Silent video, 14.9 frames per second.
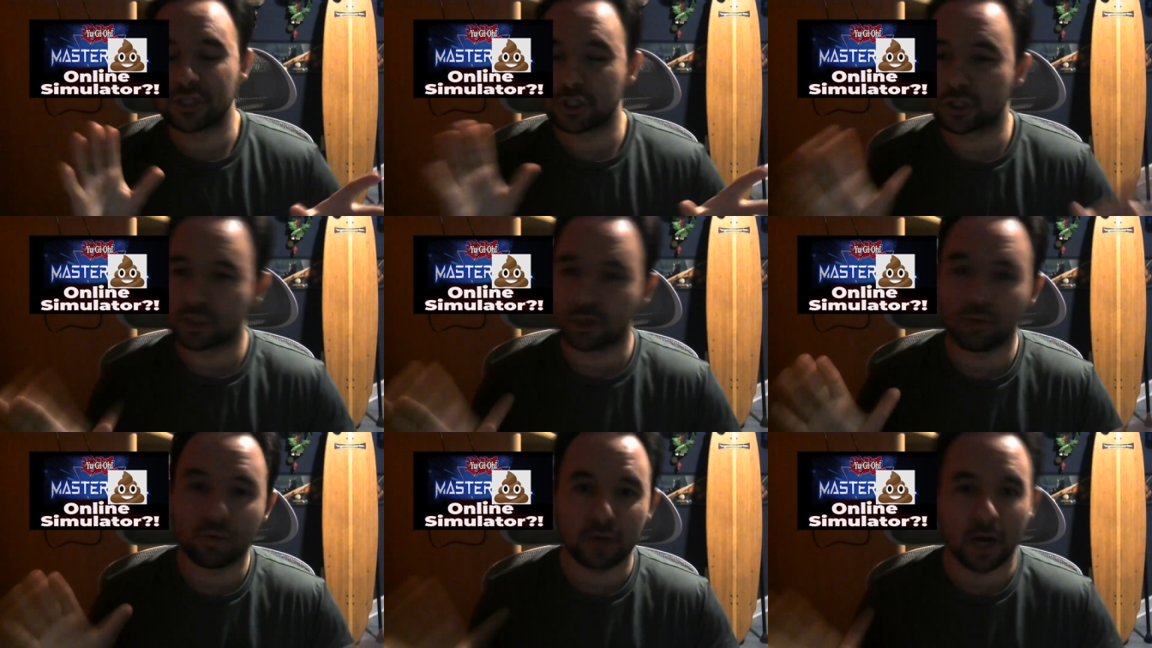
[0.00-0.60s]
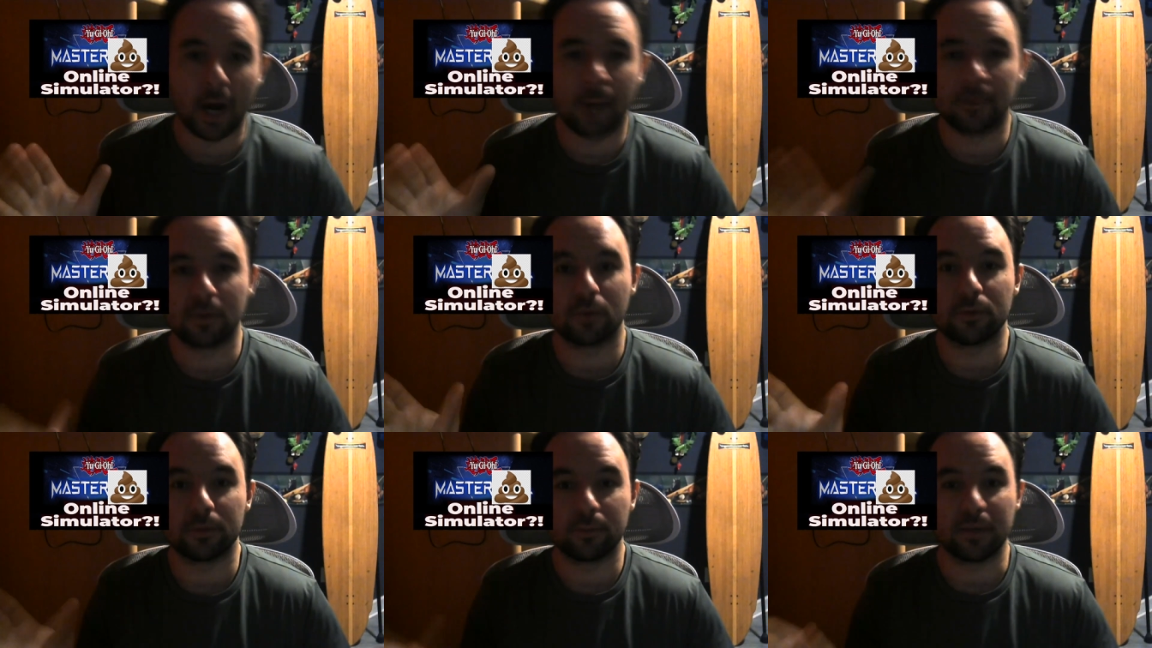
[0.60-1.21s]
so
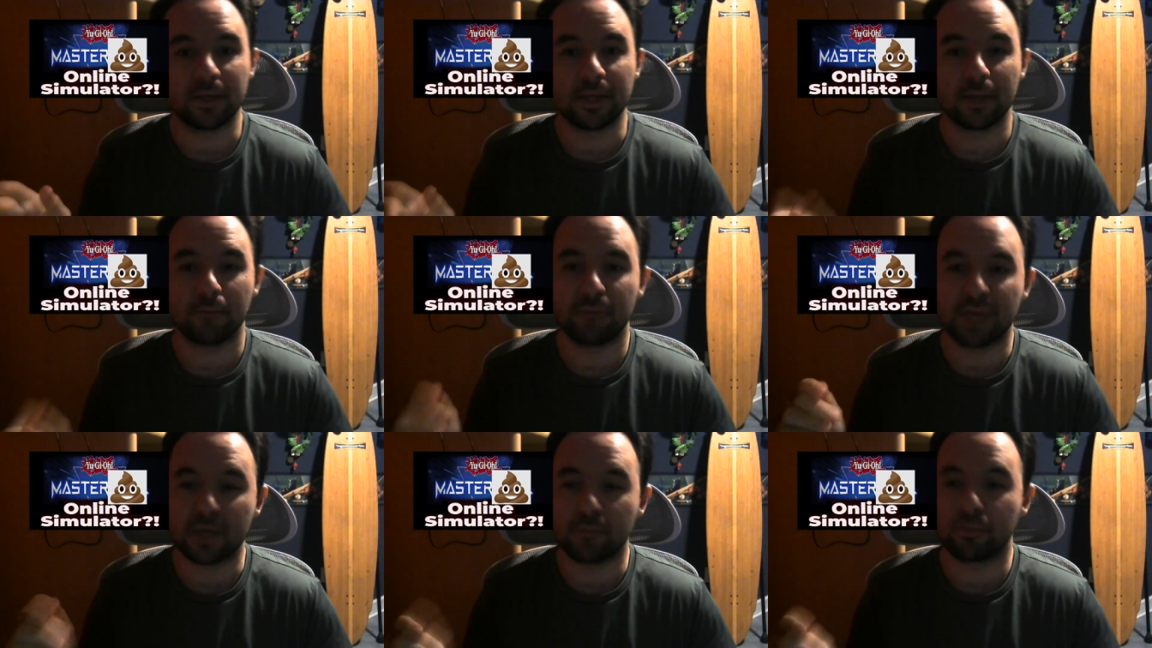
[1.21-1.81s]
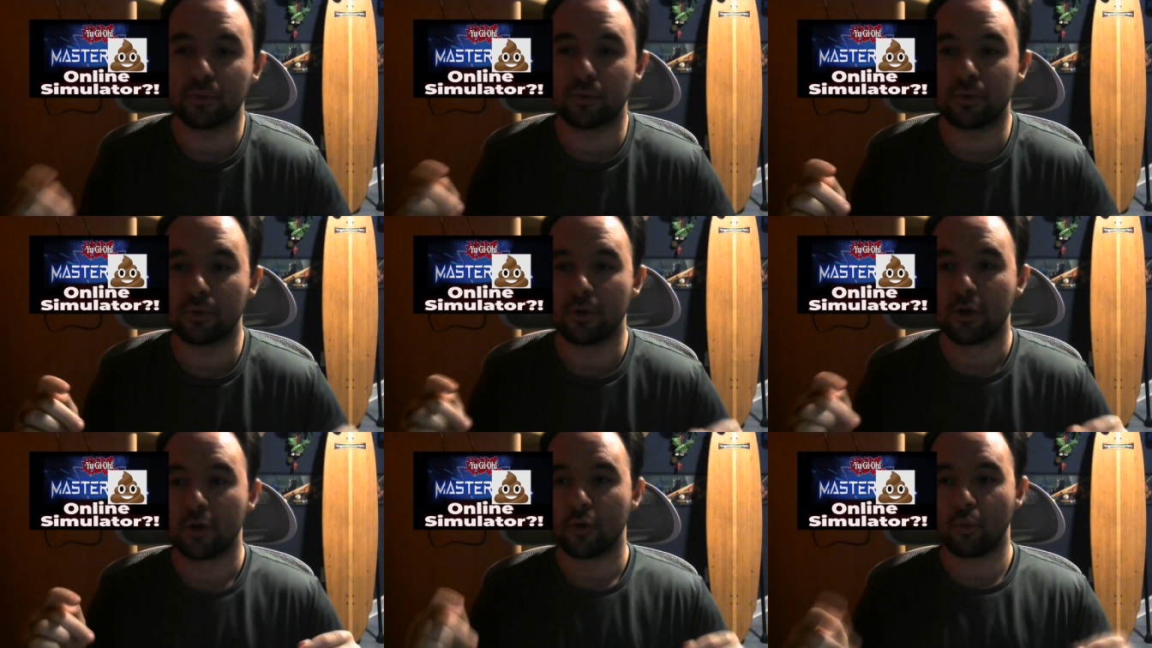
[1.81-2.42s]
comical to me that
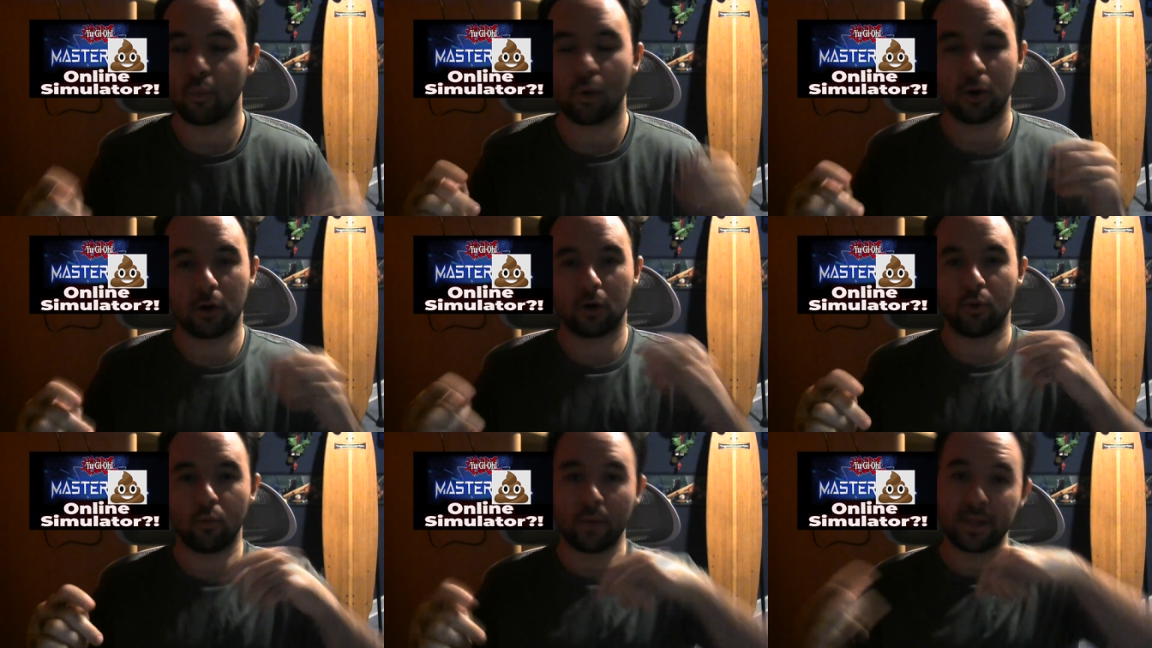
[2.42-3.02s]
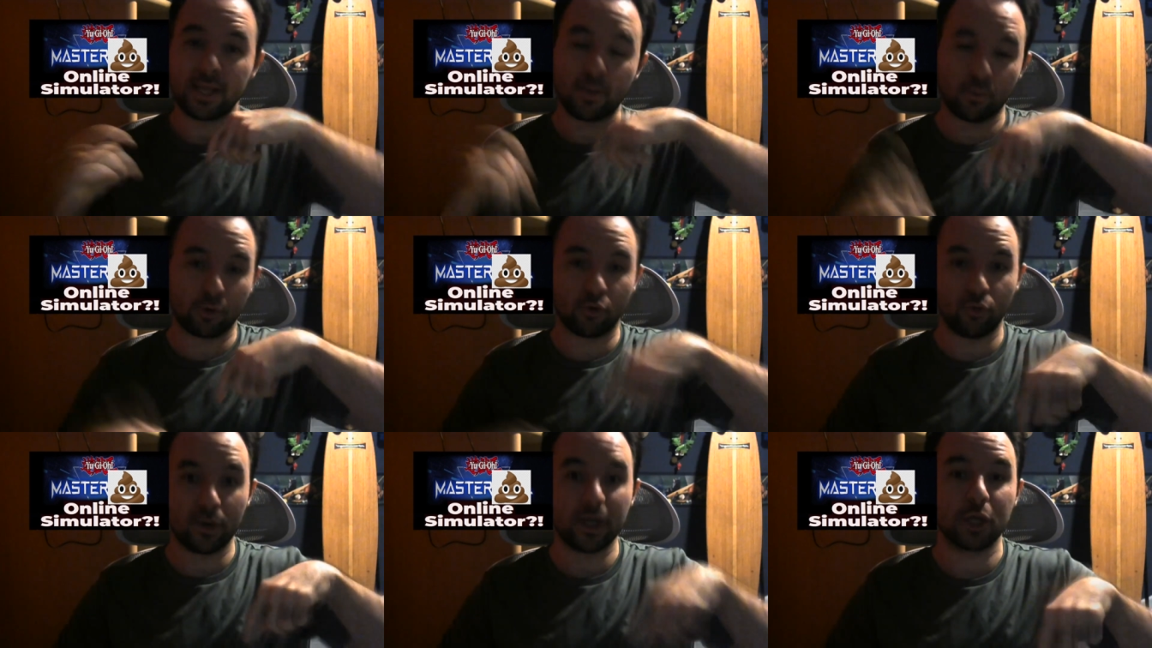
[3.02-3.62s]
people were, when they were
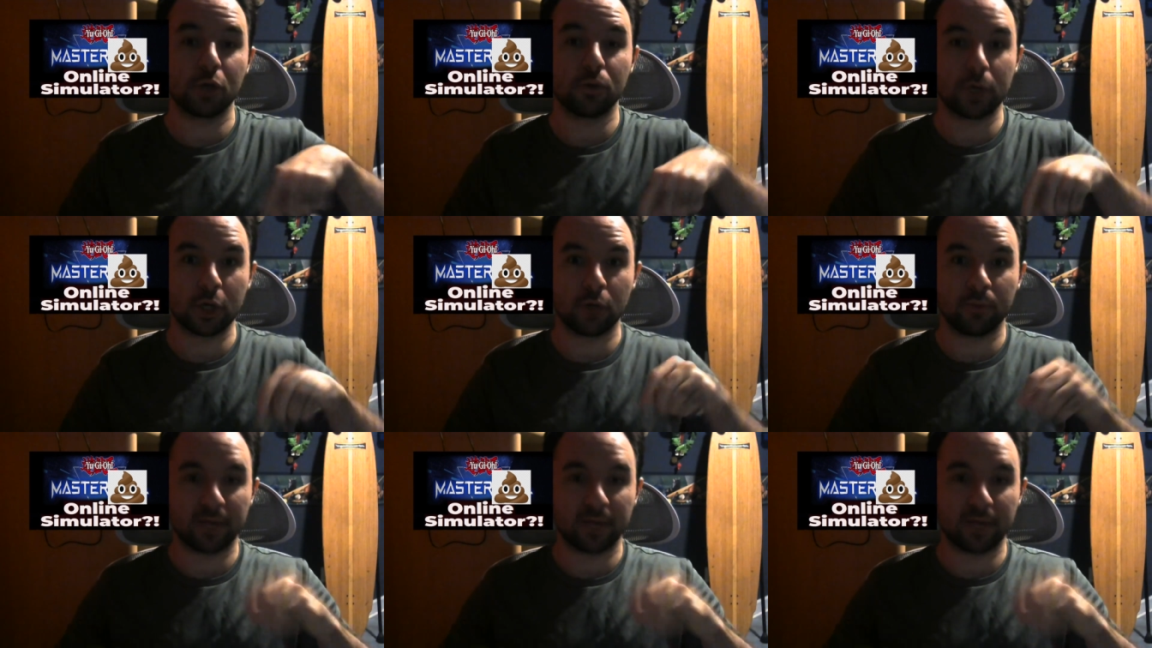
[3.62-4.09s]
quitting Yu Gi Oh!